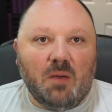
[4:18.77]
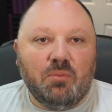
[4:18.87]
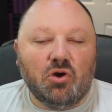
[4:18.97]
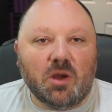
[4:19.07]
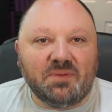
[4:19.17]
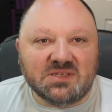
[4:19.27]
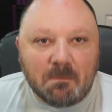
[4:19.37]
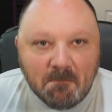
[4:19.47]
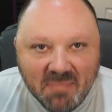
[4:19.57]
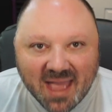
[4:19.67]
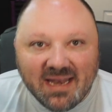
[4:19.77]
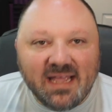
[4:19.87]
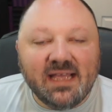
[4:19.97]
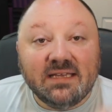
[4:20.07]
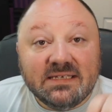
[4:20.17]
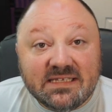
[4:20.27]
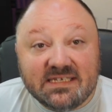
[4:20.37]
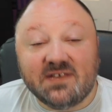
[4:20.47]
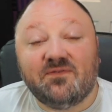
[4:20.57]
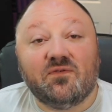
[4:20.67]
put up as many
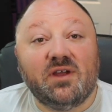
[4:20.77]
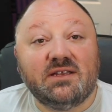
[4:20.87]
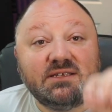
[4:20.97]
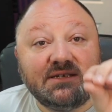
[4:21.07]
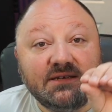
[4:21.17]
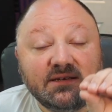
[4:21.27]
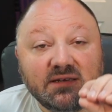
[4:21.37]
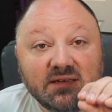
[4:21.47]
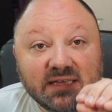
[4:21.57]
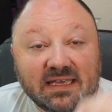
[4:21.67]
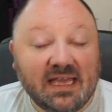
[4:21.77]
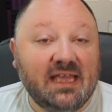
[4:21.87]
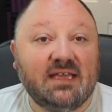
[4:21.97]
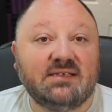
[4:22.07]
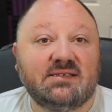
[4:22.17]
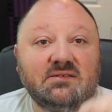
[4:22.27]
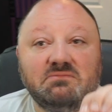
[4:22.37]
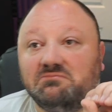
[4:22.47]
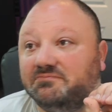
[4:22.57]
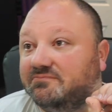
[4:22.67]
different gigs,
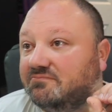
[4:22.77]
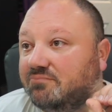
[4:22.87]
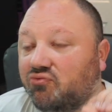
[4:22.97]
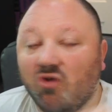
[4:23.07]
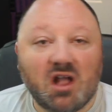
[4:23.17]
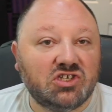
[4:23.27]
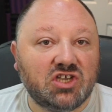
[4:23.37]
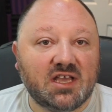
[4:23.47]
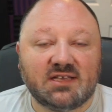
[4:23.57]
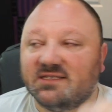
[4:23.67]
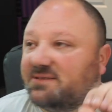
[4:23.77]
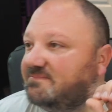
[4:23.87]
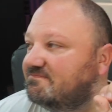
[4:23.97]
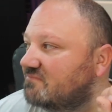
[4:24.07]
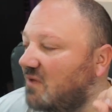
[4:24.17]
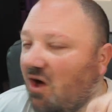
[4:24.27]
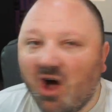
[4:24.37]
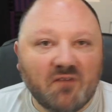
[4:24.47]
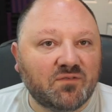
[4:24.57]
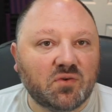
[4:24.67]
projects,
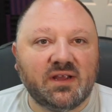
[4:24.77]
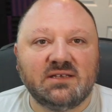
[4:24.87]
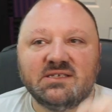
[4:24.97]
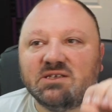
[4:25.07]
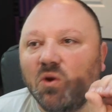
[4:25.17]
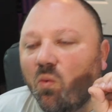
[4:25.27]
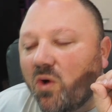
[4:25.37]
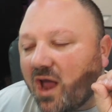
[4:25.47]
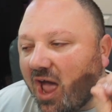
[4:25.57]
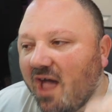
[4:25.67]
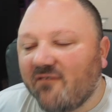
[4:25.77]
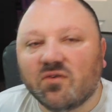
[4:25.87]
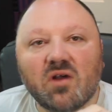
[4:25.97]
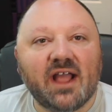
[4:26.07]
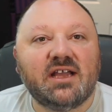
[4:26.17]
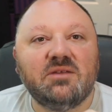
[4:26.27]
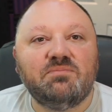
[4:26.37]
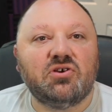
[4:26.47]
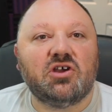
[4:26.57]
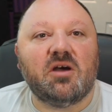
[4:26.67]
offerings, whatever I could
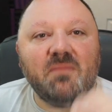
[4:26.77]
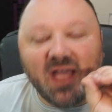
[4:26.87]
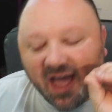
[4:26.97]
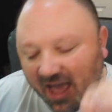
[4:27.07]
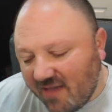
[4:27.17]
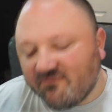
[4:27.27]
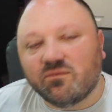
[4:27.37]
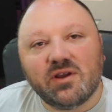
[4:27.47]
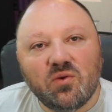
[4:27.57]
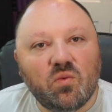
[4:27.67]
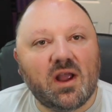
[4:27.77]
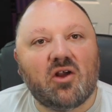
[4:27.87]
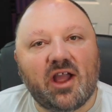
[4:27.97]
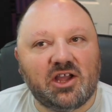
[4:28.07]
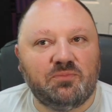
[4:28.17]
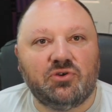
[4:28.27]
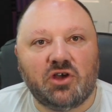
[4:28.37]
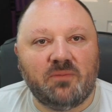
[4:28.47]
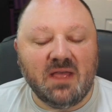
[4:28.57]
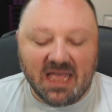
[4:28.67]
put up, everywhere I could put
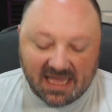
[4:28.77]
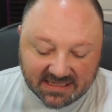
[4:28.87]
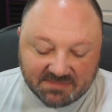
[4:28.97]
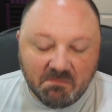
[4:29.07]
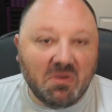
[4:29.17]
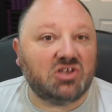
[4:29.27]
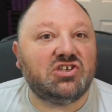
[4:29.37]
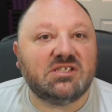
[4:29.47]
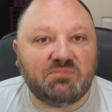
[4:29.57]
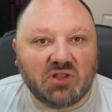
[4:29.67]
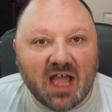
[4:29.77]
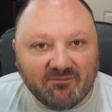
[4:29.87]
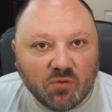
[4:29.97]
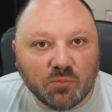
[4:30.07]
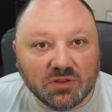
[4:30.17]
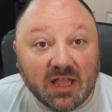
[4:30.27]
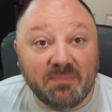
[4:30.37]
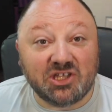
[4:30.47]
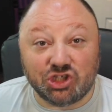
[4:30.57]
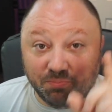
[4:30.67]
up as much as the platform would let
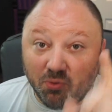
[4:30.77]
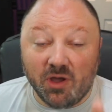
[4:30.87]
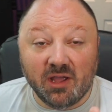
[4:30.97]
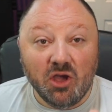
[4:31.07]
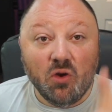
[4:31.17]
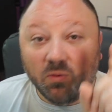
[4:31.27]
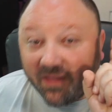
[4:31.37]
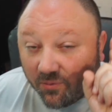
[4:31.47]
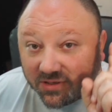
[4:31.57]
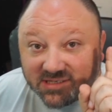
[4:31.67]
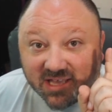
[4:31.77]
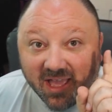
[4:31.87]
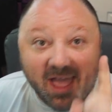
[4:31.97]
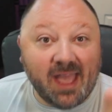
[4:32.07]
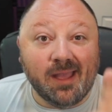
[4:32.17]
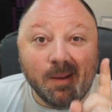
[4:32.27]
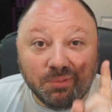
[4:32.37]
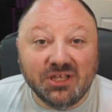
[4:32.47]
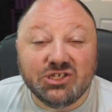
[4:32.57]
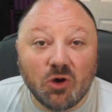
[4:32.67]
me to the point where they would say, hey,
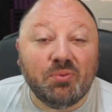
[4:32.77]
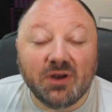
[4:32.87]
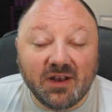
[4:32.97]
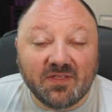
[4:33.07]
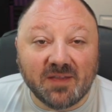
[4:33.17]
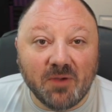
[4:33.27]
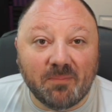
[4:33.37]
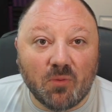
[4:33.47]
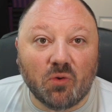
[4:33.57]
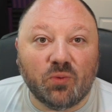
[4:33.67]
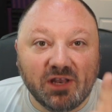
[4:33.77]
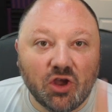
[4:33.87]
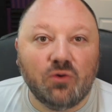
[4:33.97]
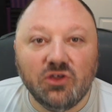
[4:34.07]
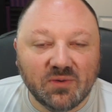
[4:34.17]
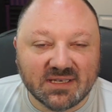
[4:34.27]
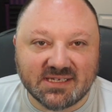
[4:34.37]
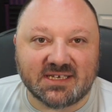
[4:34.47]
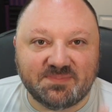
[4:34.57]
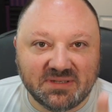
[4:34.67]
please don't put anything up more. We know you
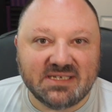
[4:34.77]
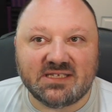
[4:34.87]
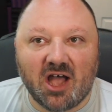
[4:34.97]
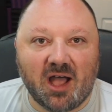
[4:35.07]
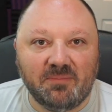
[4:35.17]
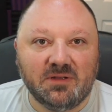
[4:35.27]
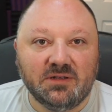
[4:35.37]
exist. Please stop.